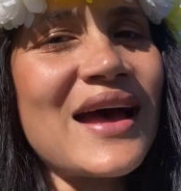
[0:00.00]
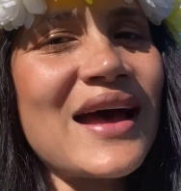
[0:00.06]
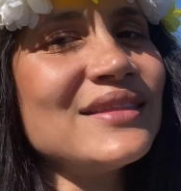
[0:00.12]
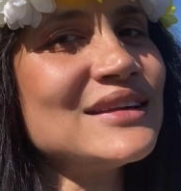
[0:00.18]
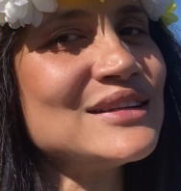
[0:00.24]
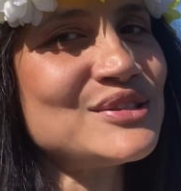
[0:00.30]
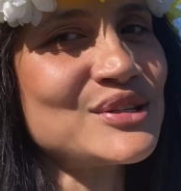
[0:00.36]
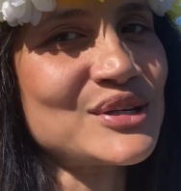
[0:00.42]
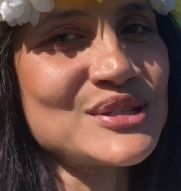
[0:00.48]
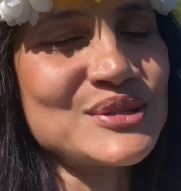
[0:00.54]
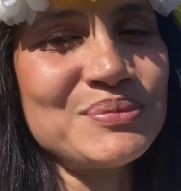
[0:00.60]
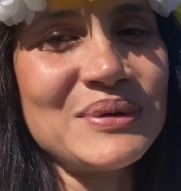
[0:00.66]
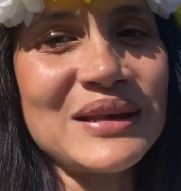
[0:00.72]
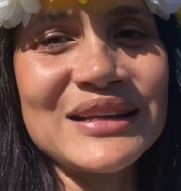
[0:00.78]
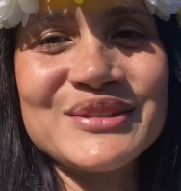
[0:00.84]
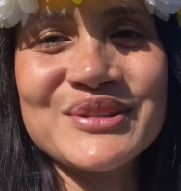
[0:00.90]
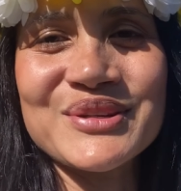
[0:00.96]
and then just
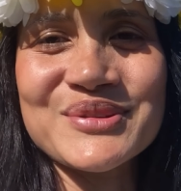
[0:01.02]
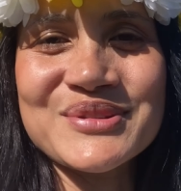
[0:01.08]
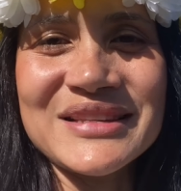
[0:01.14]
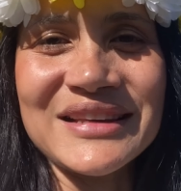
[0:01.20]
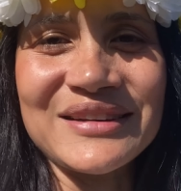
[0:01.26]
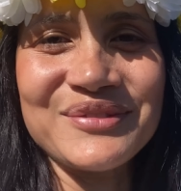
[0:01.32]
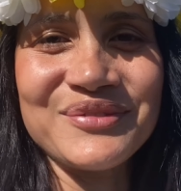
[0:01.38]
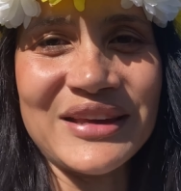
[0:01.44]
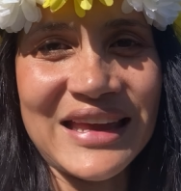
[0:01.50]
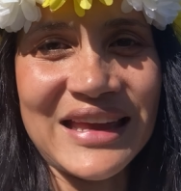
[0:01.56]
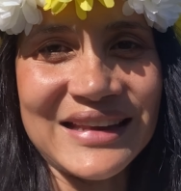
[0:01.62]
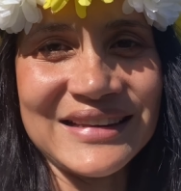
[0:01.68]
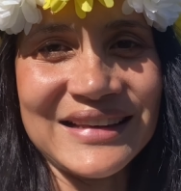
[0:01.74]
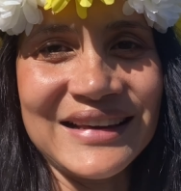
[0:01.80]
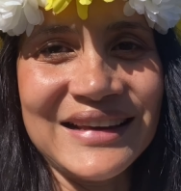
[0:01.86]
plunge yourself in.